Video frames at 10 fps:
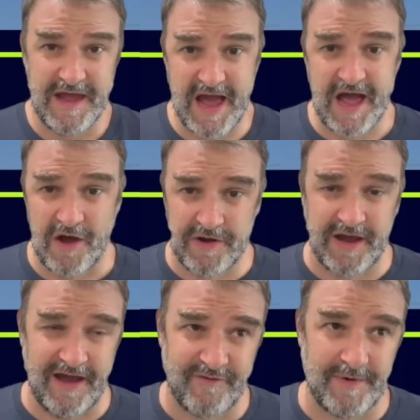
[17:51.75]
Yeah,
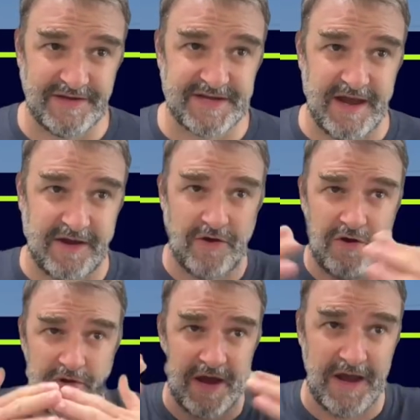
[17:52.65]
okay, everybody's like,
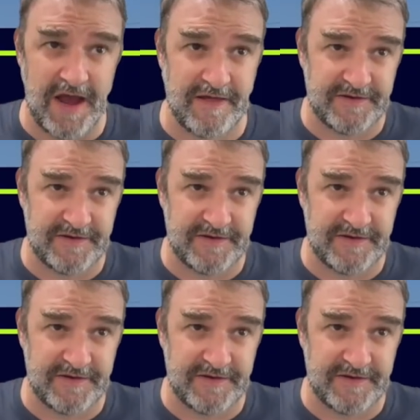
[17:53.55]
okay, yeah,